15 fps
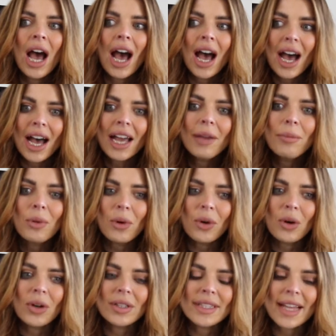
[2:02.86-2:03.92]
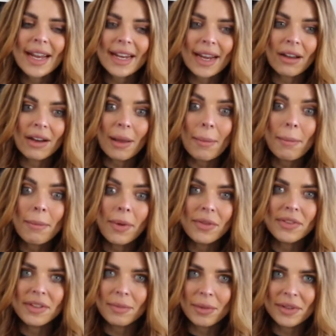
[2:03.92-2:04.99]
I bought a nail lamp
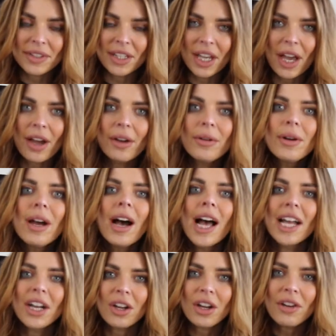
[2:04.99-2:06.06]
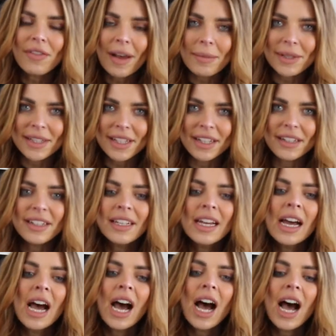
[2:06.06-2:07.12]
months and months ago. I got it off Amazon.
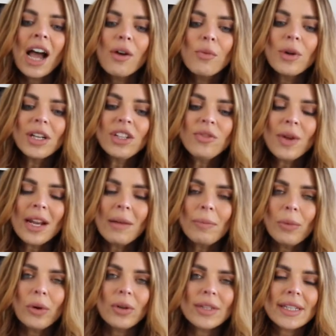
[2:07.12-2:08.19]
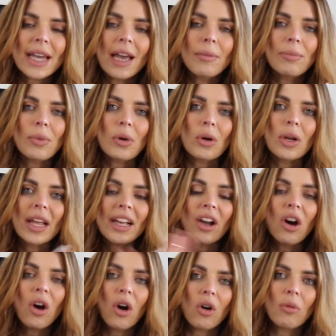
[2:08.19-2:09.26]
I wish when I bought it, I bought like a
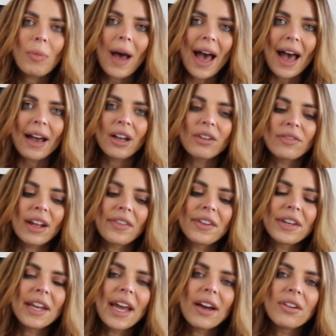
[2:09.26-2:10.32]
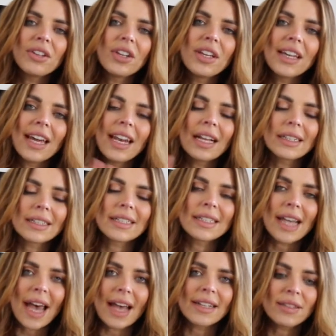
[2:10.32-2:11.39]
whole pack of like the nail, you can get like a
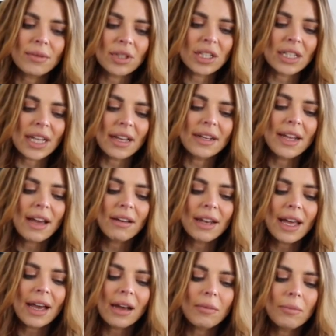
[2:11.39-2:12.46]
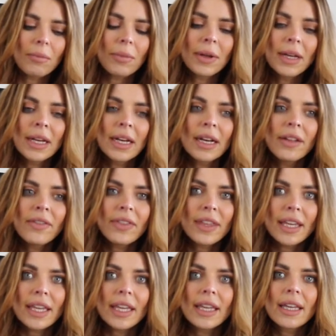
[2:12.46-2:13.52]
set, which is like nail lamp,
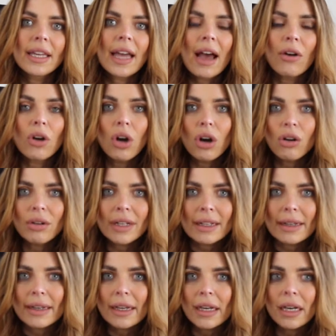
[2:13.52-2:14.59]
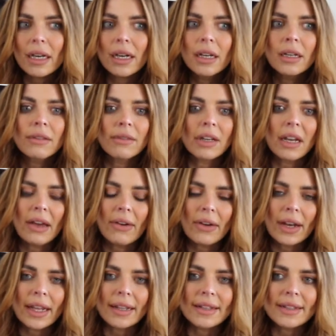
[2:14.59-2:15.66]
the alcohol cleaner, the nail
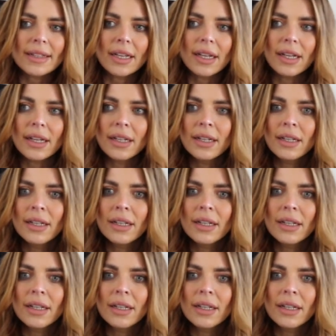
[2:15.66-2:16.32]
cleanser,